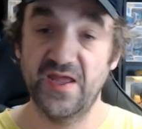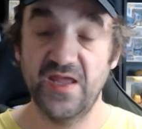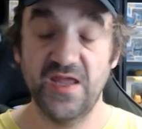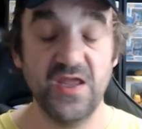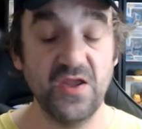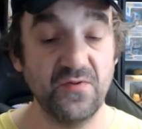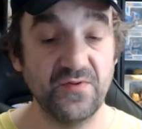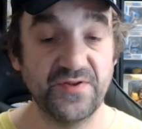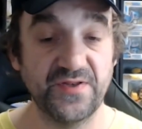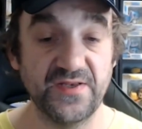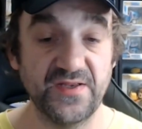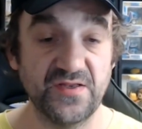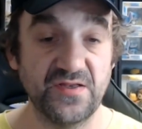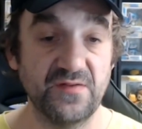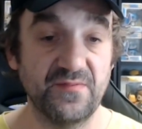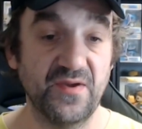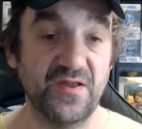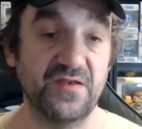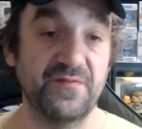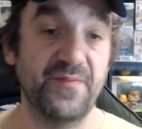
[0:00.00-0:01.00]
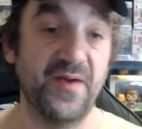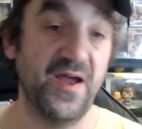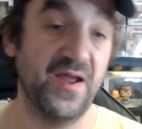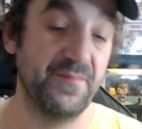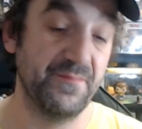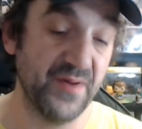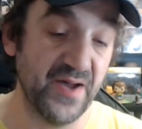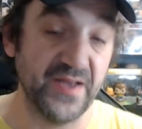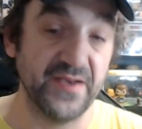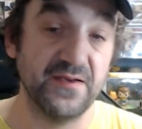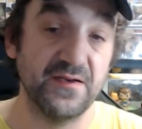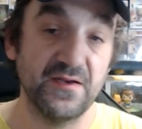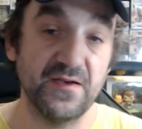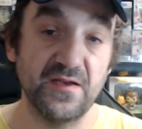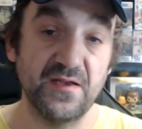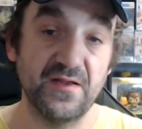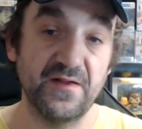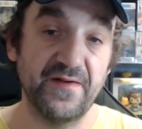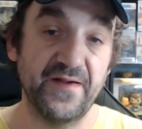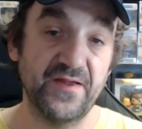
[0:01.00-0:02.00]
It was an easy must-buy. But
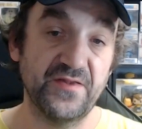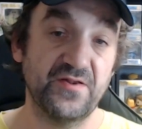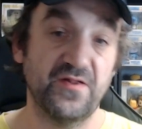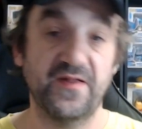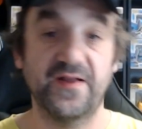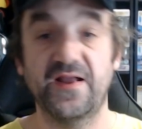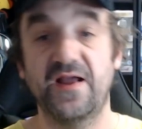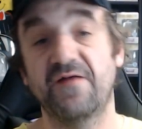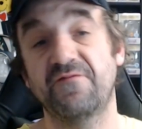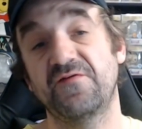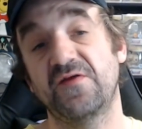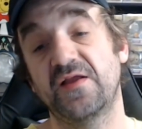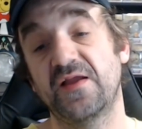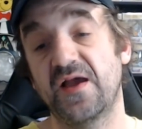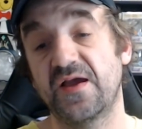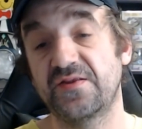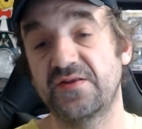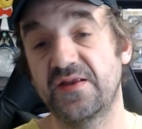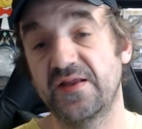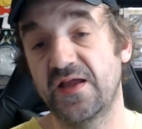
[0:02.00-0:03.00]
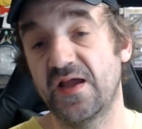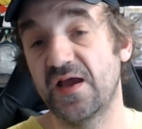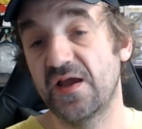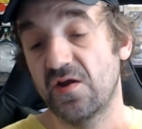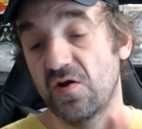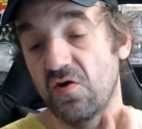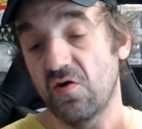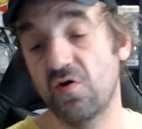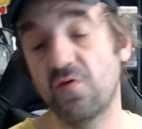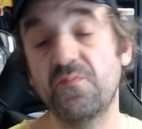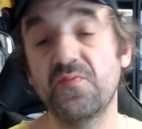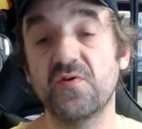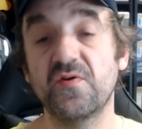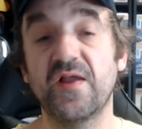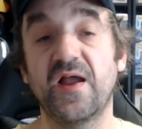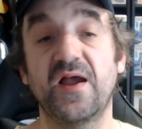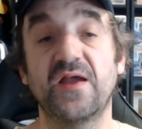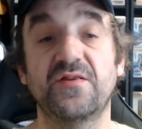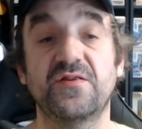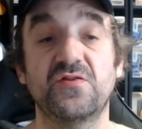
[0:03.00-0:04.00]
that's all I got for you guys today. I hope you
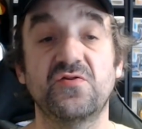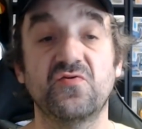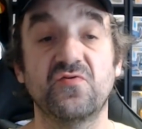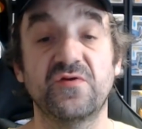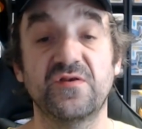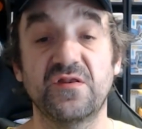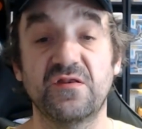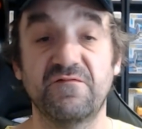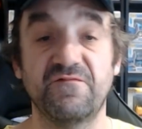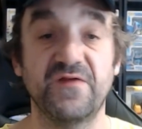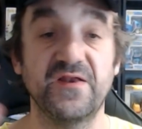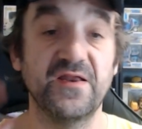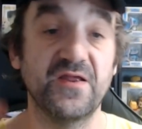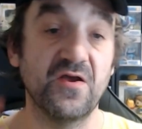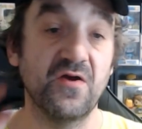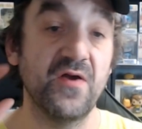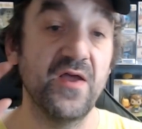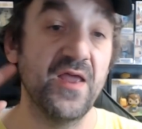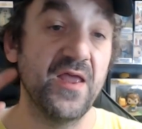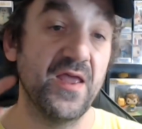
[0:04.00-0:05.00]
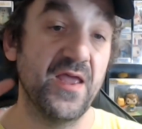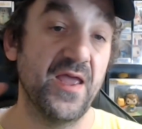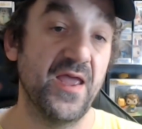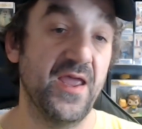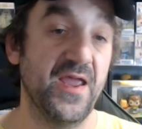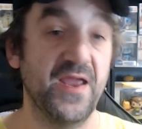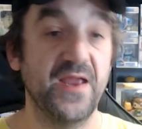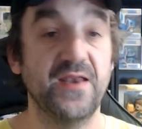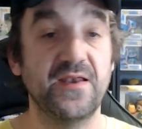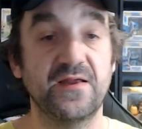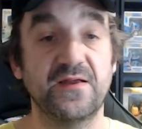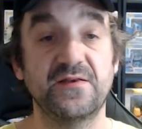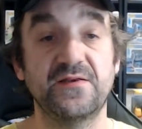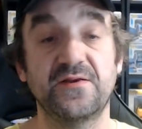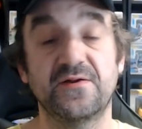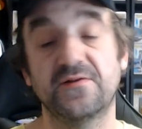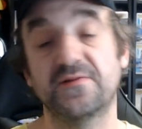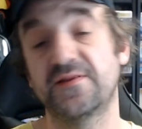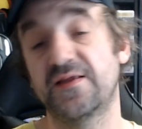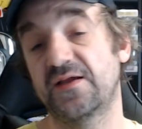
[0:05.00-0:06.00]
guys enjoyed this video. And
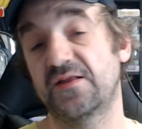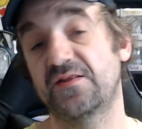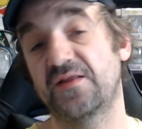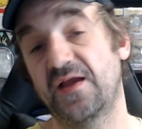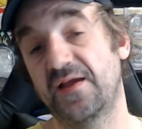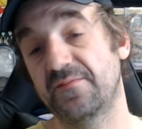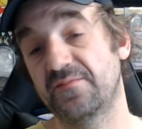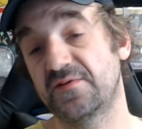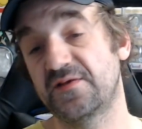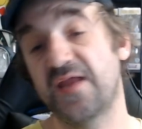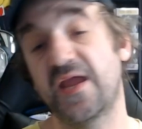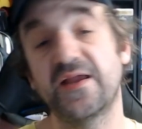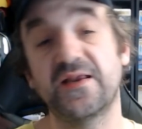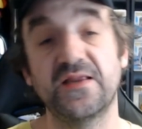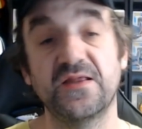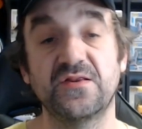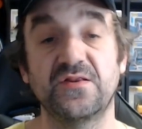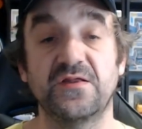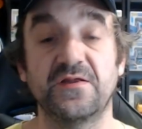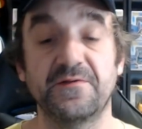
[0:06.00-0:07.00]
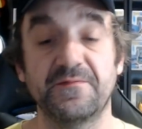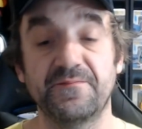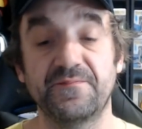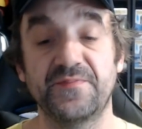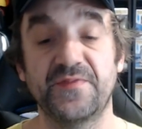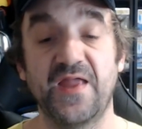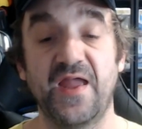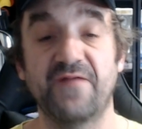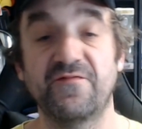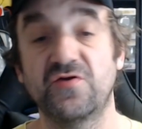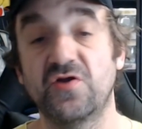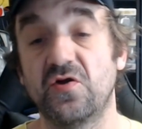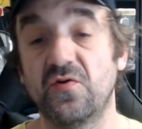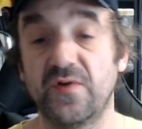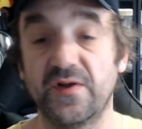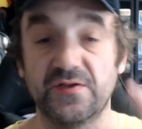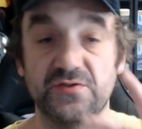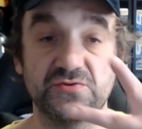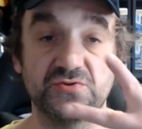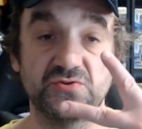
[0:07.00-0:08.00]
until next time, take it easy. Have a good
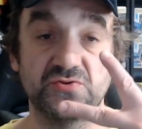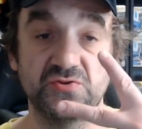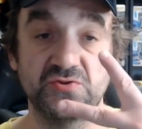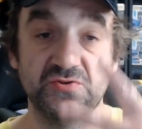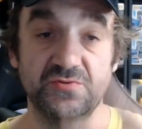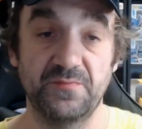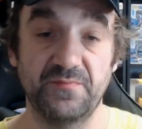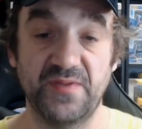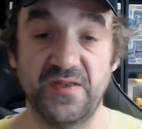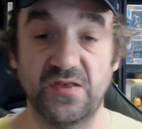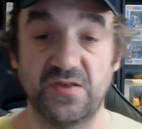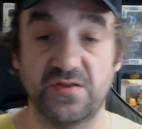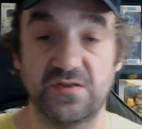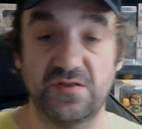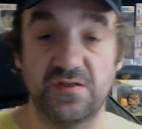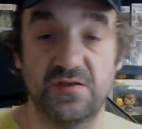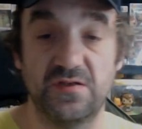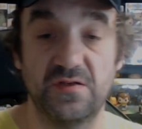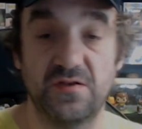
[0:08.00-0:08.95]
one. Peace.